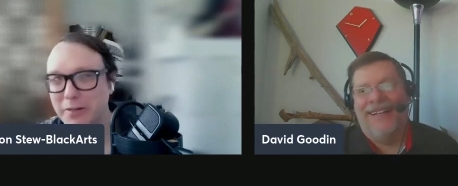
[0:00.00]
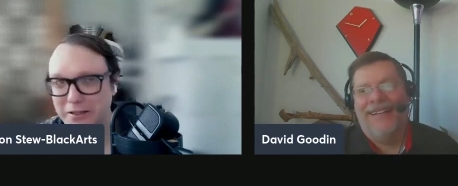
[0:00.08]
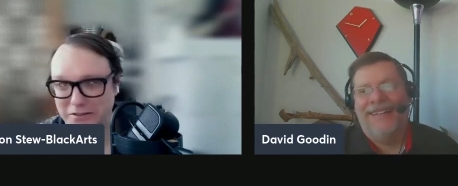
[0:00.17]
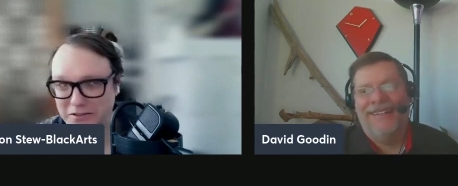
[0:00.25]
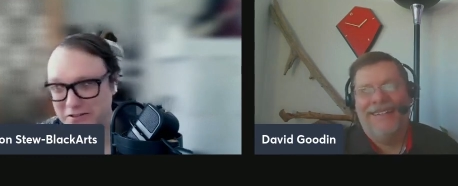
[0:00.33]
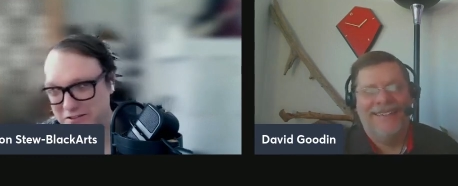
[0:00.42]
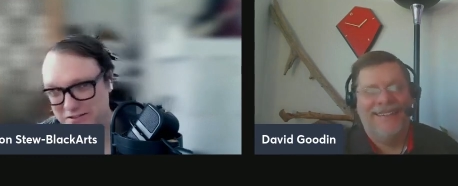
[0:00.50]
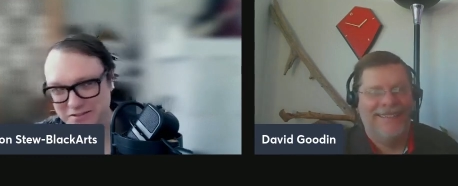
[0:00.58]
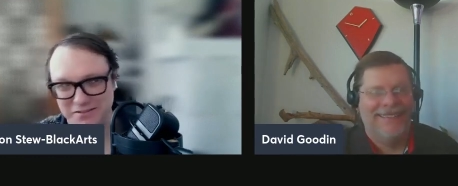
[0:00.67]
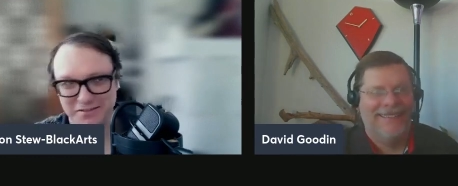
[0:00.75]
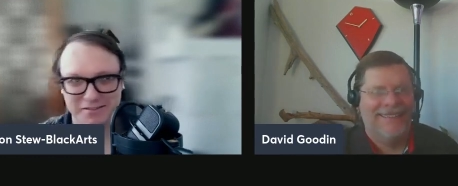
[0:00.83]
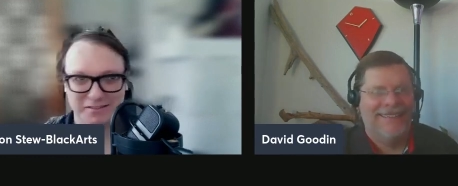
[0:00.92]
Speaker 1: bucks.
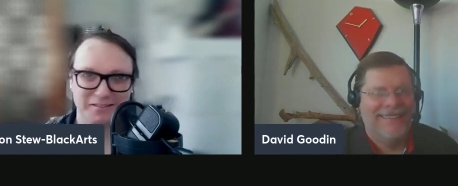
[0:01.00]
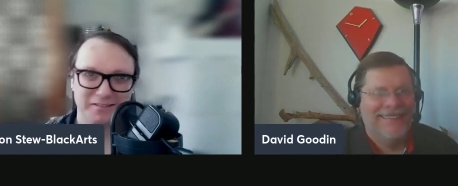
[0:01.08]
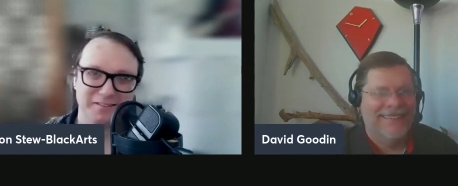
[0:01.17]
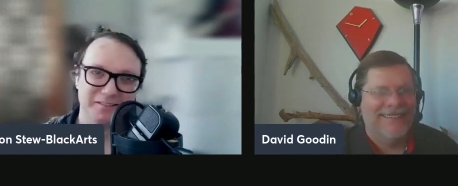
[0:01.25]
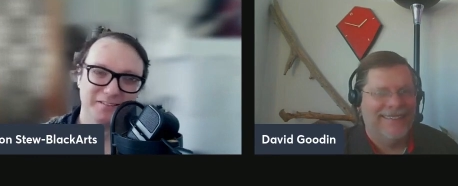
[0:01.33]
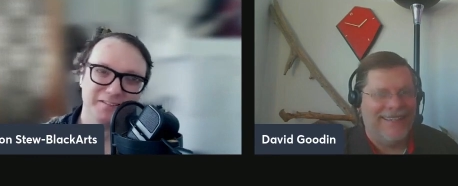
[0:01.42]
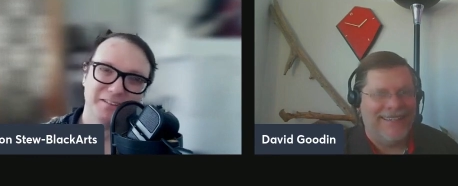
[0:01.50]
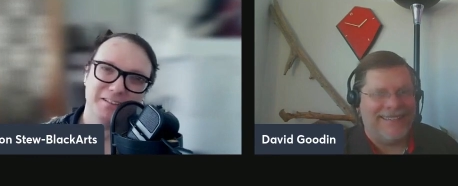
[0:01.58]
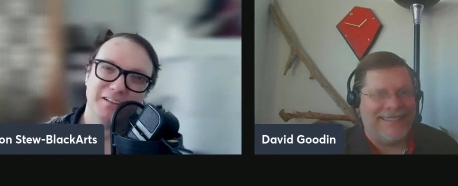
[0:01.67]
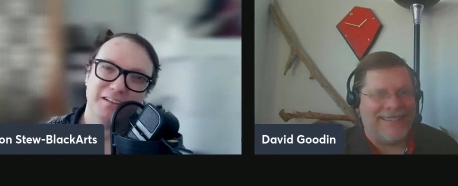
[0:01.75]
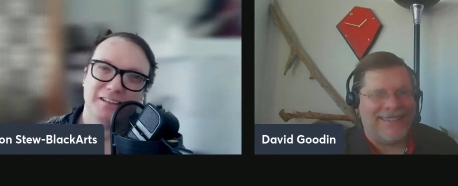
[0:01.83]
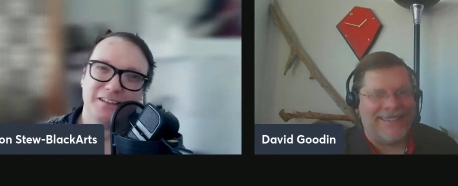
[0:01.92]

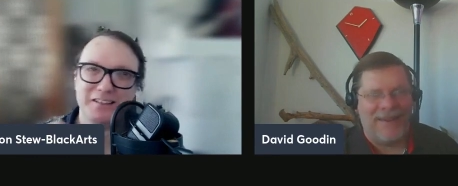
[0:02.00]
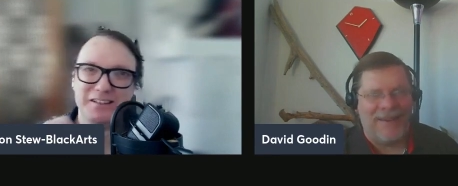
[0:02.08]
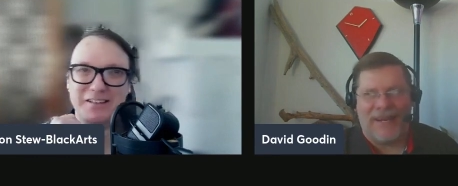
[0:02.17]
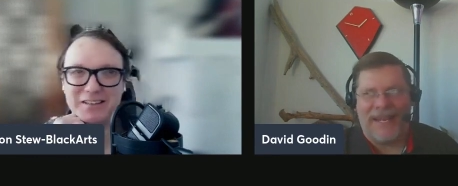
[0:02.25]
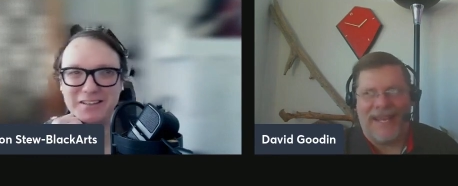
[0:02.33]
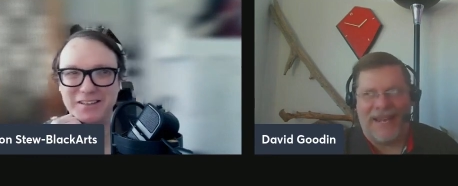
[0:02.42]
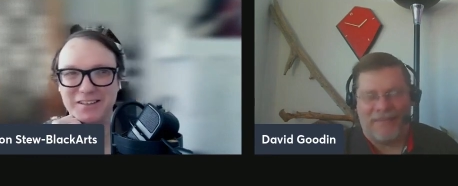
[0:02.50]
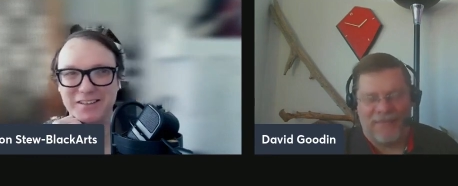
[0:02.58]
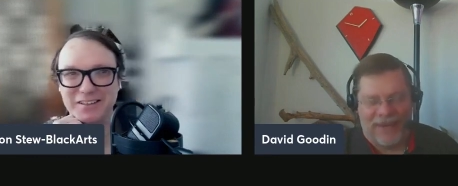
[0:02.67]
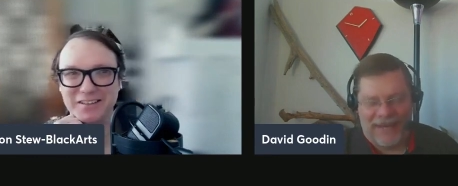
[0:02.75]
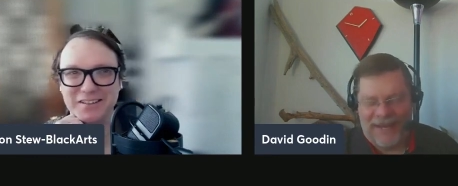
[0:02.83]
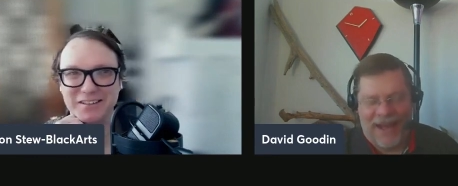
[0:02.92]
Somebody getting
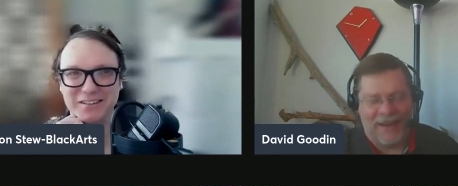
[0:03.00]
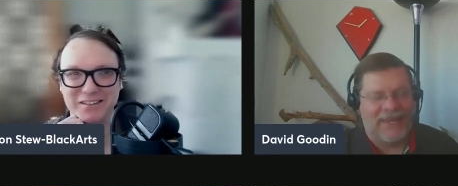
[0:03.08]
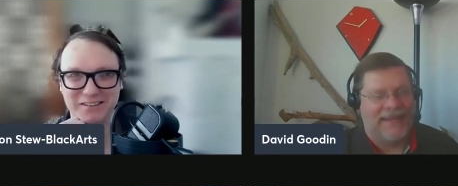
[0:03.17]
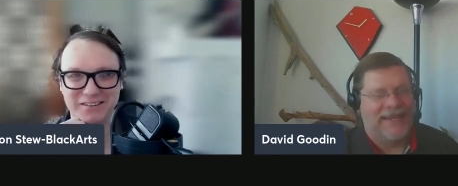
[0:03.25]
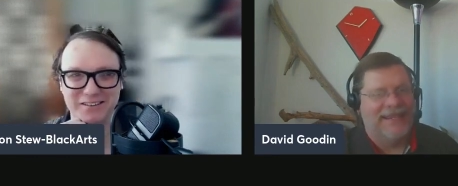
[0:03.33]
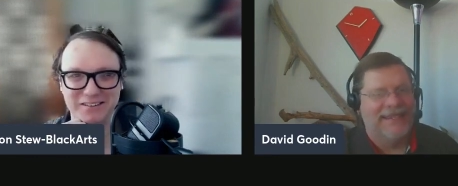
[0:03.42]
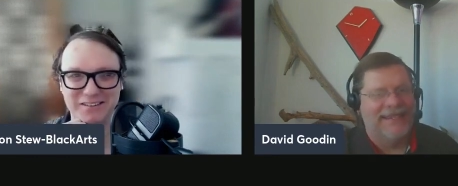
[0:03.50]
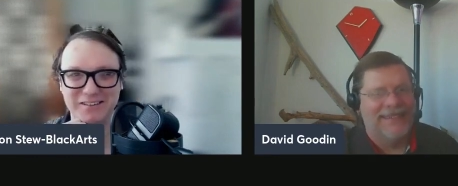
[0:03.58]
money, not me.